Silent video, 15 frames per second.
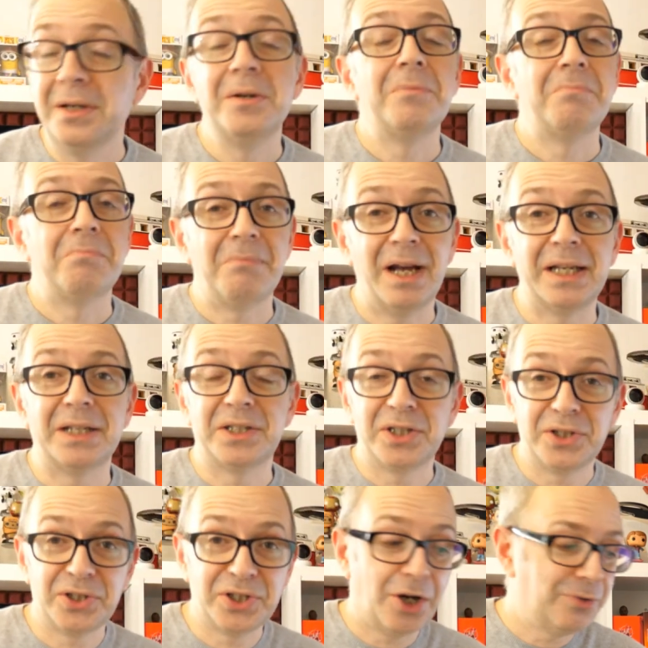Makes
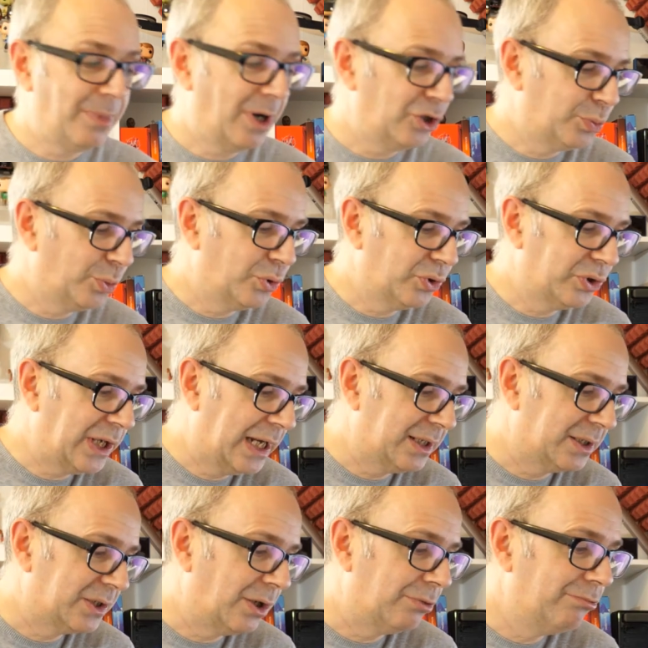so much more
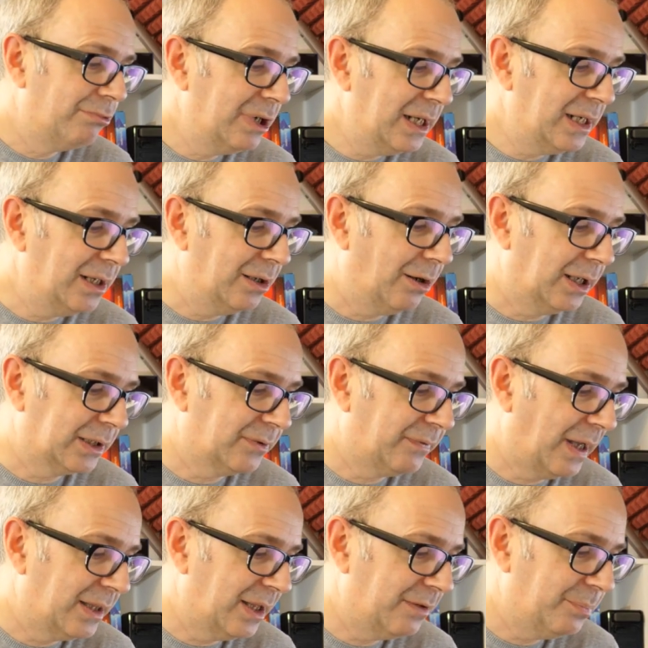sense. I really like the
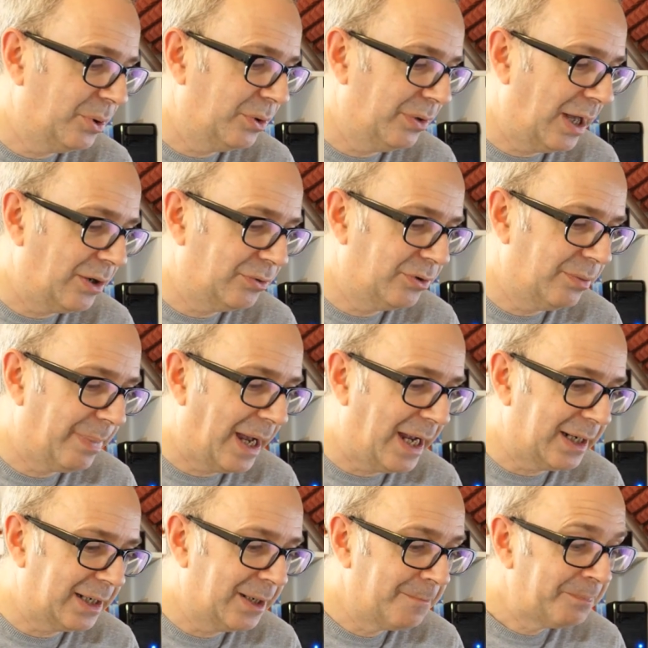fact they put that on the
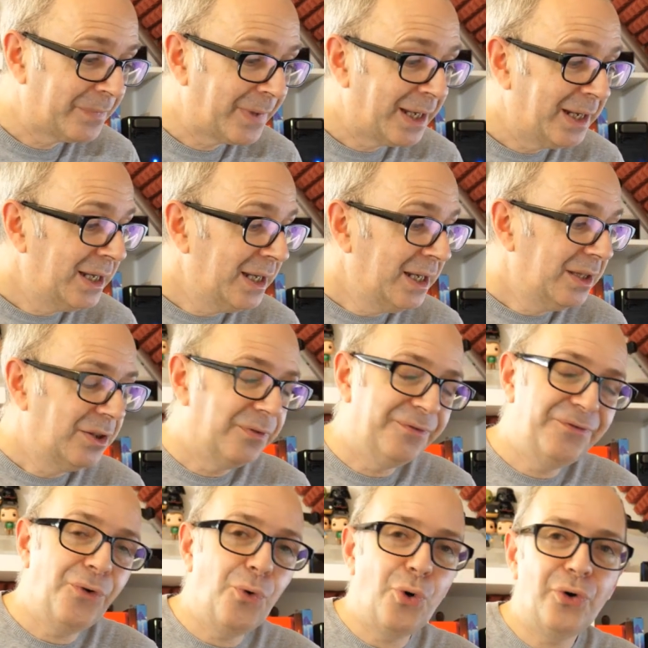back. The
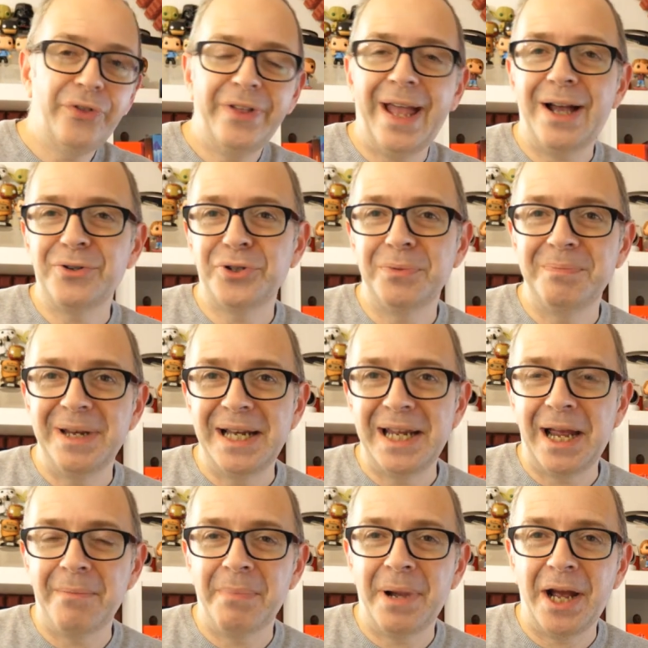four thousand
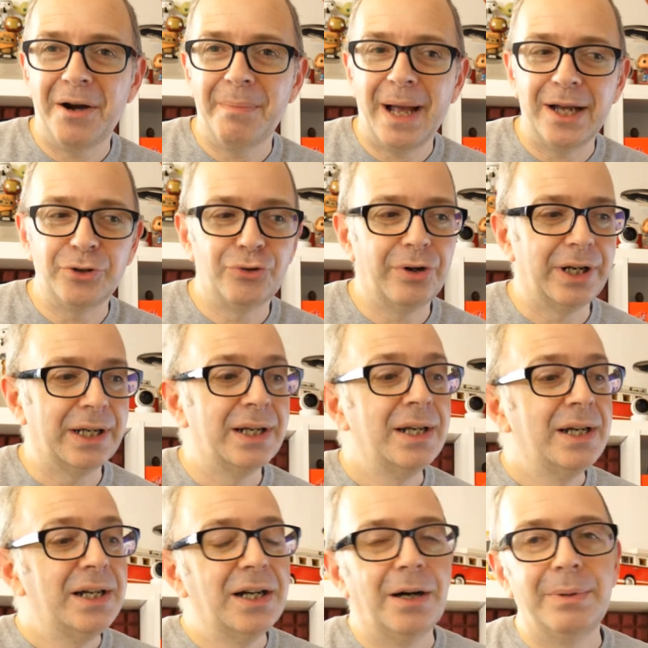milliamp hour battery.
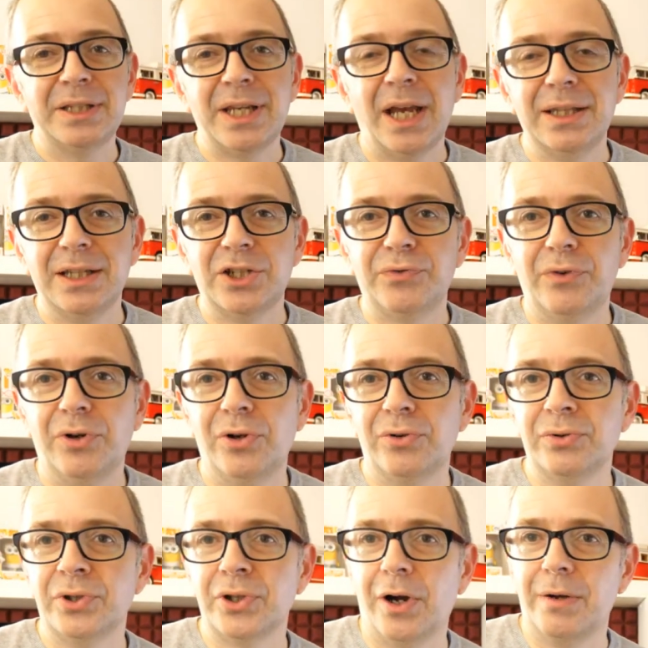I've been saying this for a
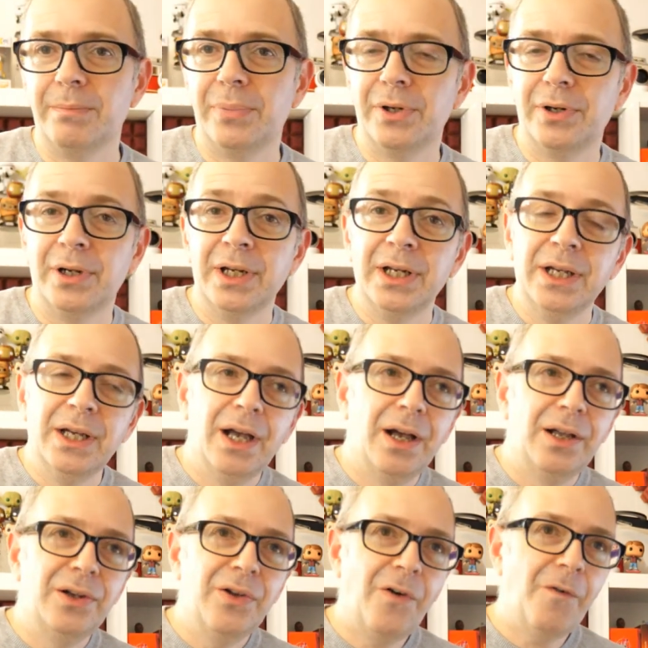long time, but
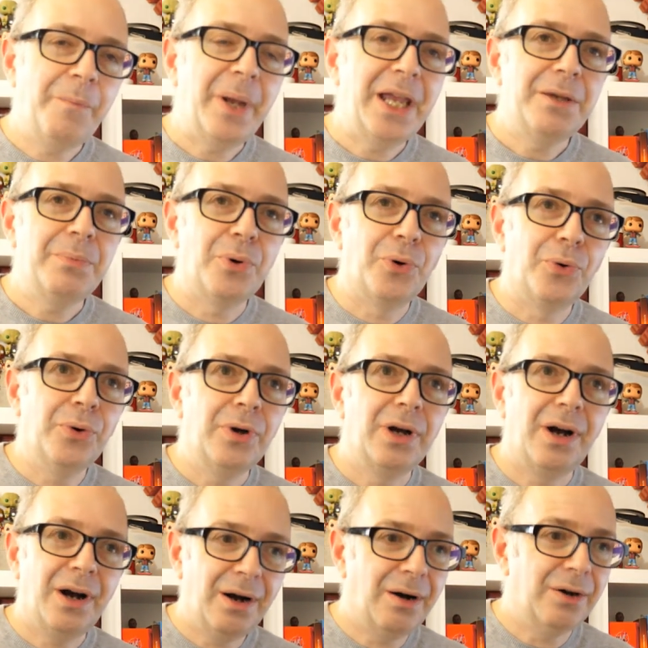a lot of people
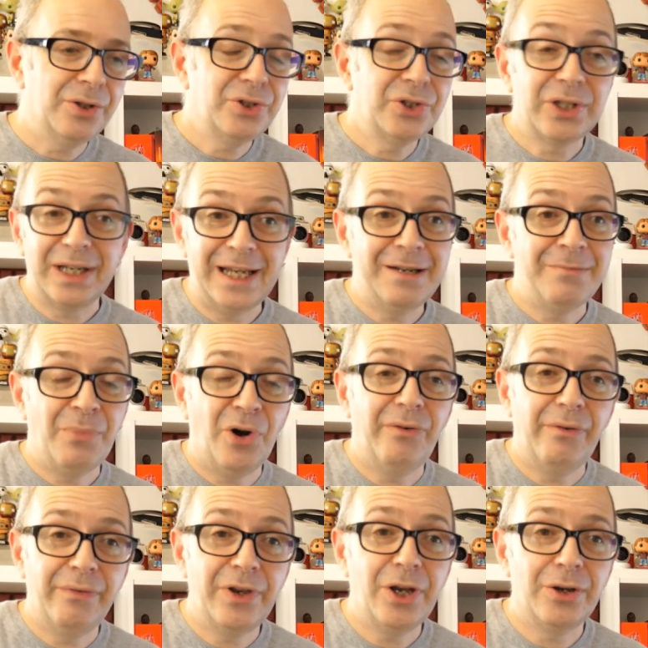ask in my
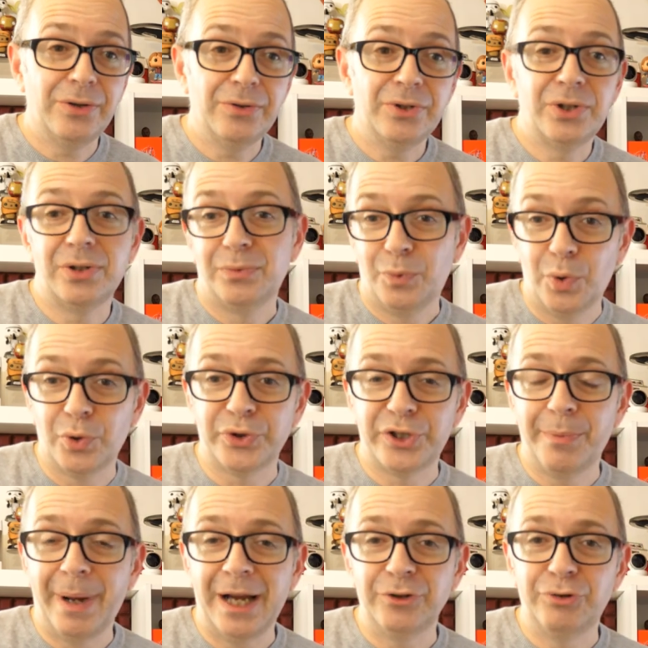reviews, what's
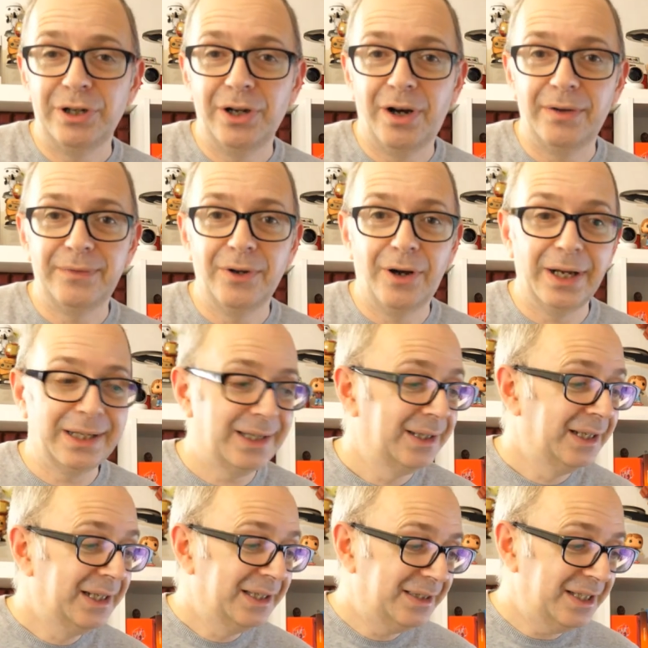the battery life like?
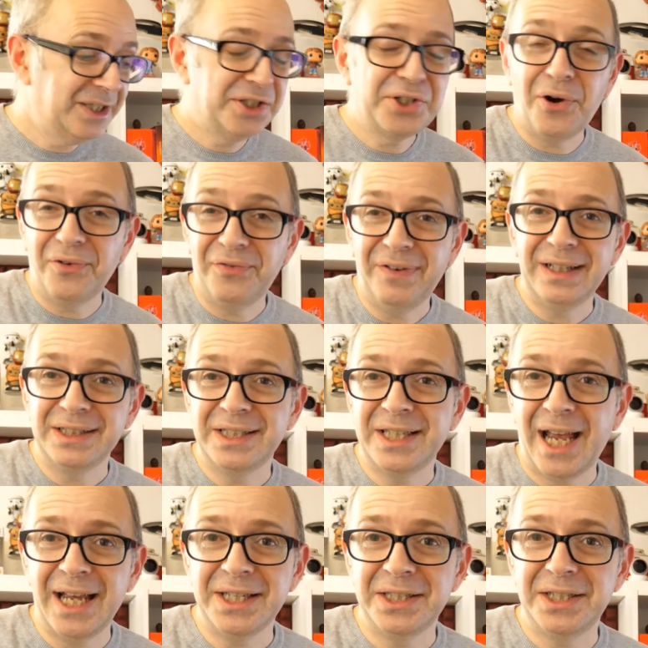This has got a
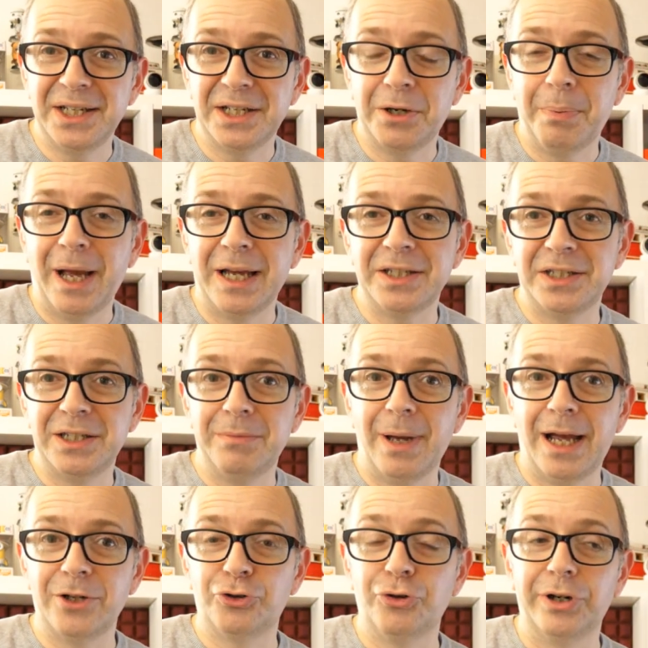fantastic capacity
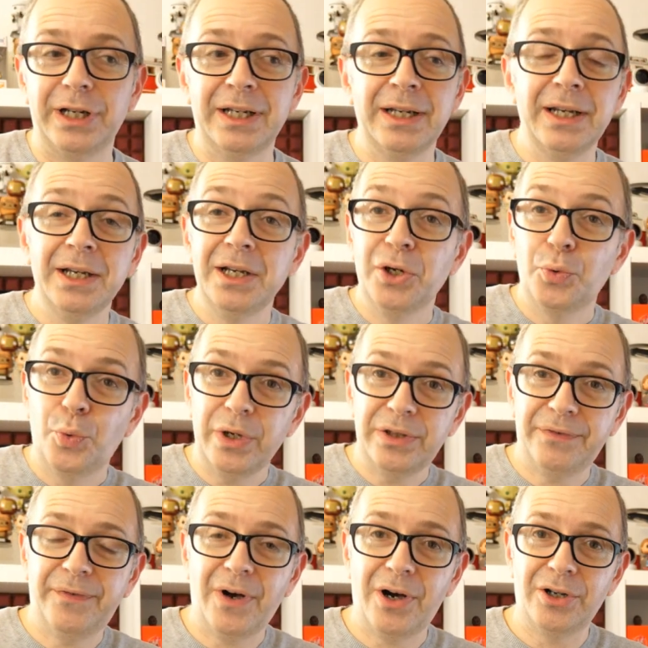battery
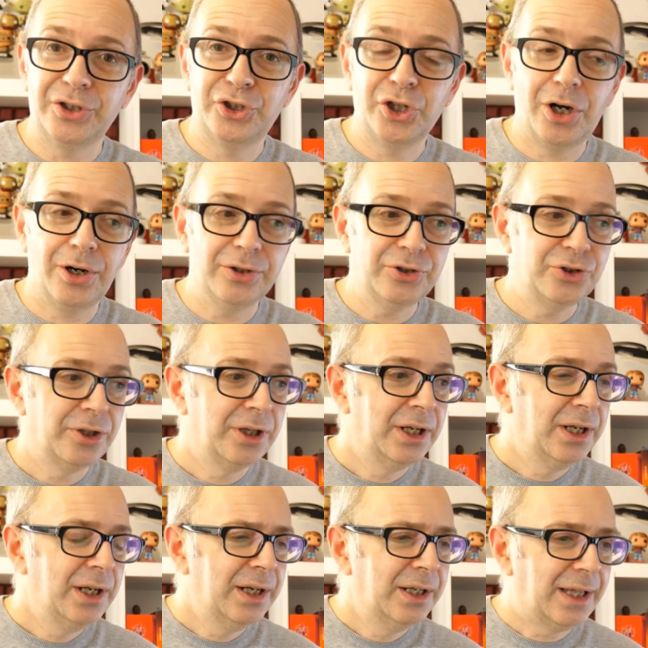with fast charge.
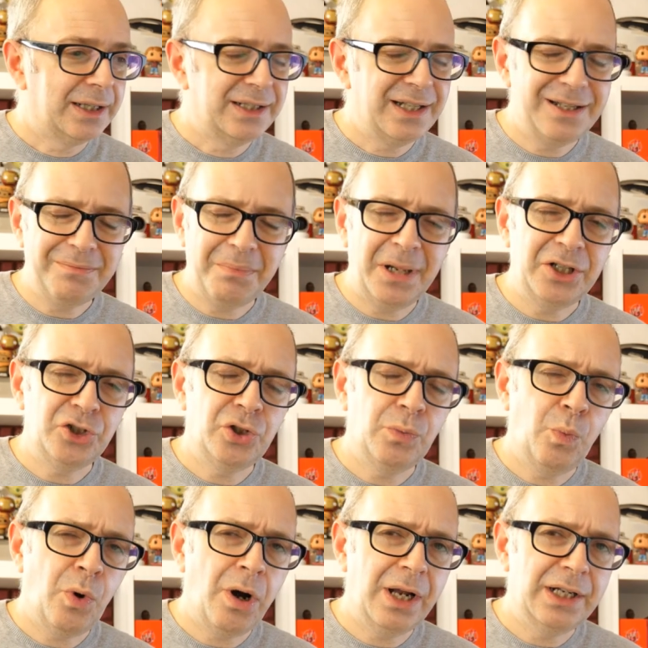They didn't
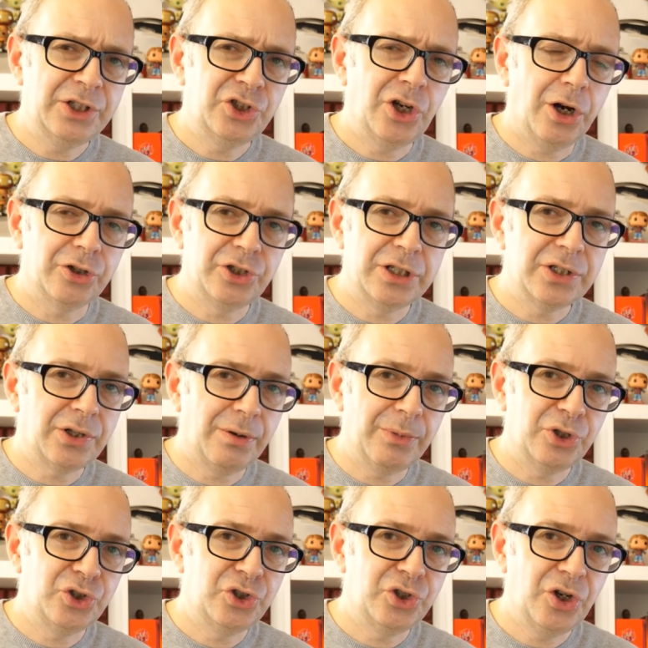mention wireless charging, so I'm
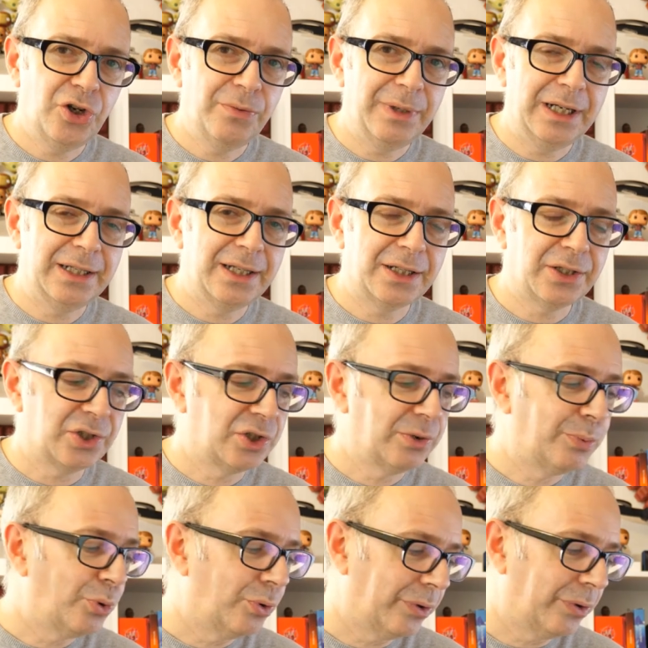assuming it doesn't
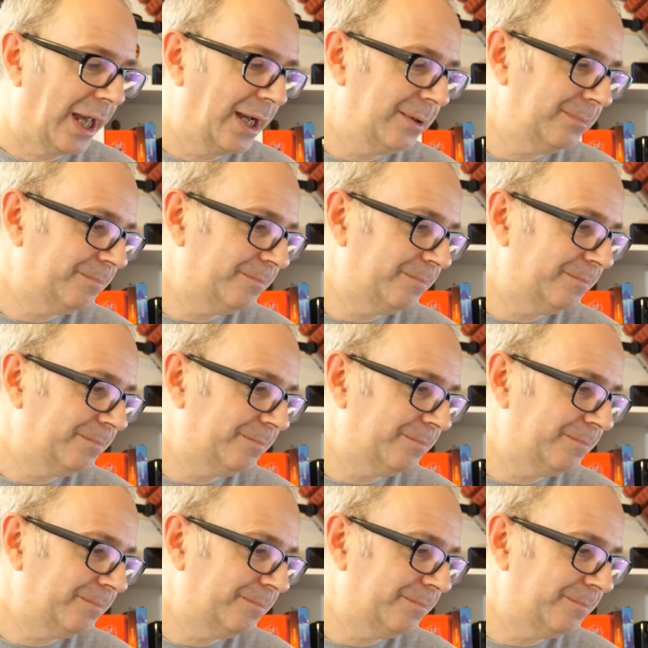support that.